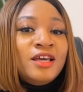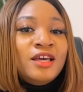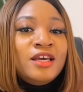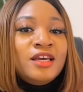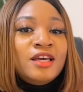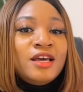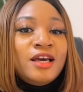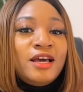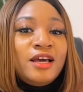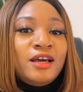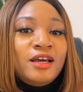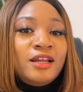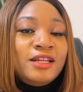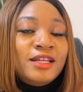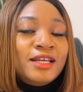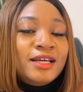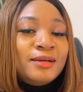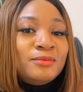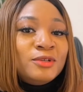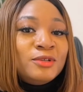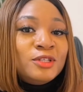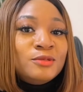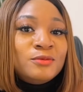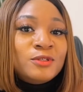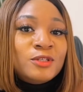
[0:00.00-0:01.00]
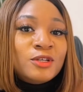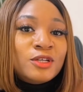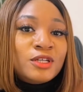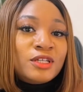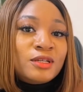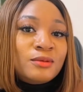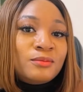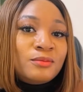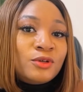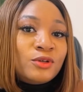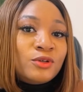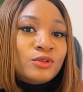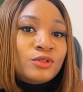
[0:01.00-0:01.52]
And I'm going to be talking
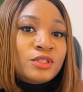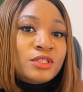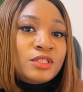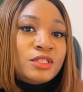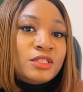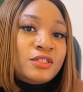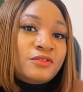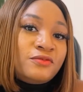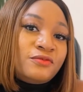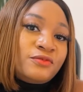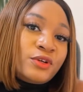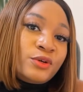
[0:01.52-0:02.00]
about the different